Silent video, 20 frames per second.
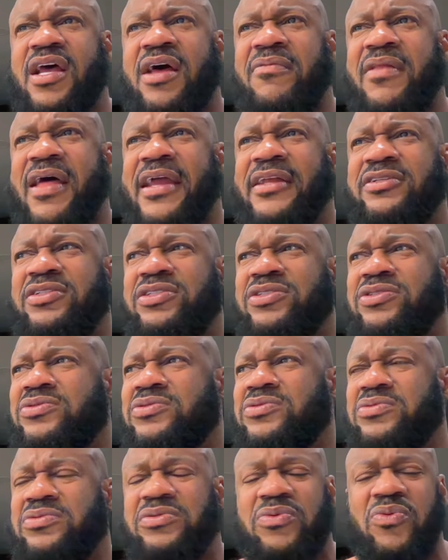I'm like,
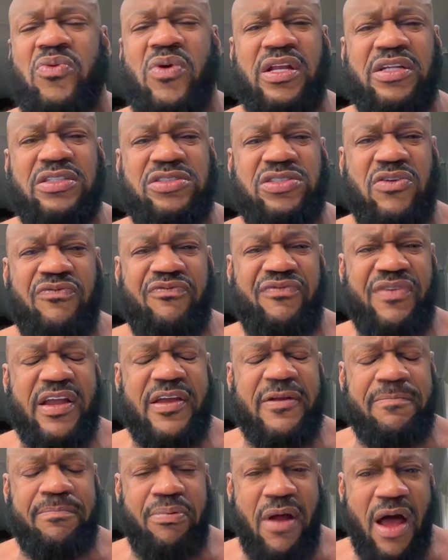dude, what is your
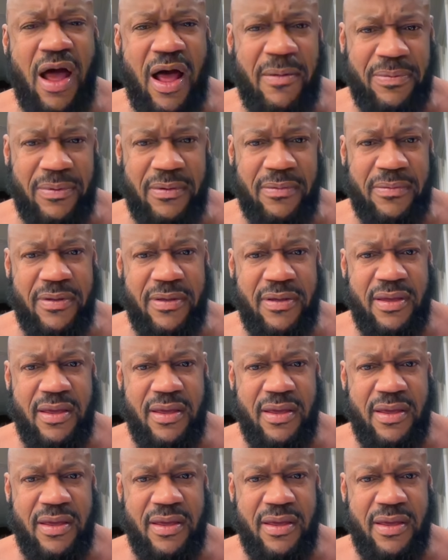fucking problem?